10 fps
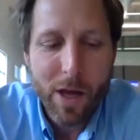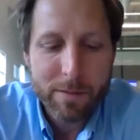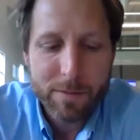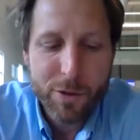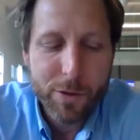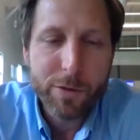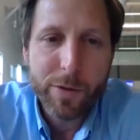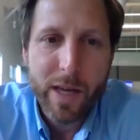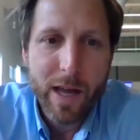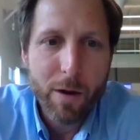got 2 or
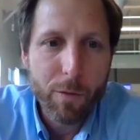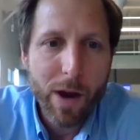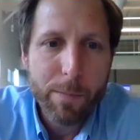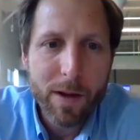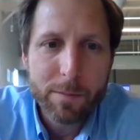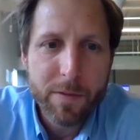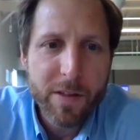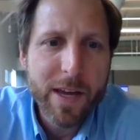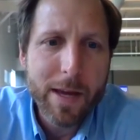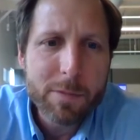3 kind of wrap up
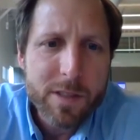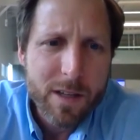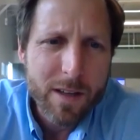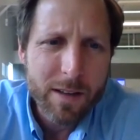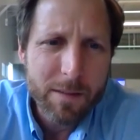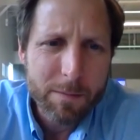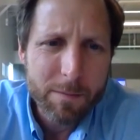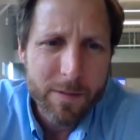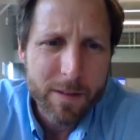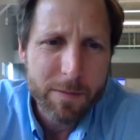themes to
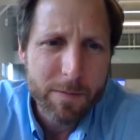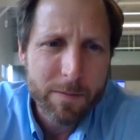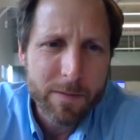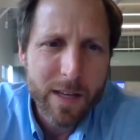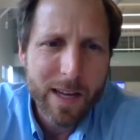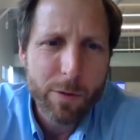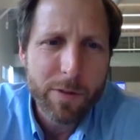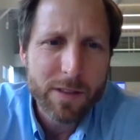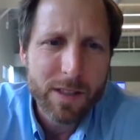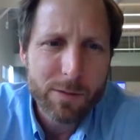take
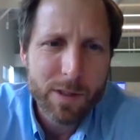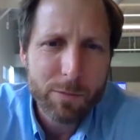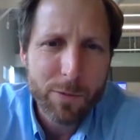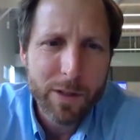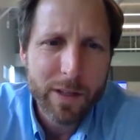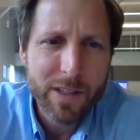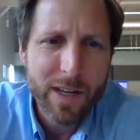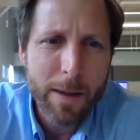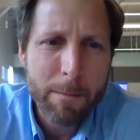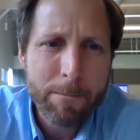with us as we leave
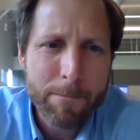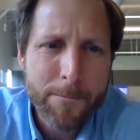today.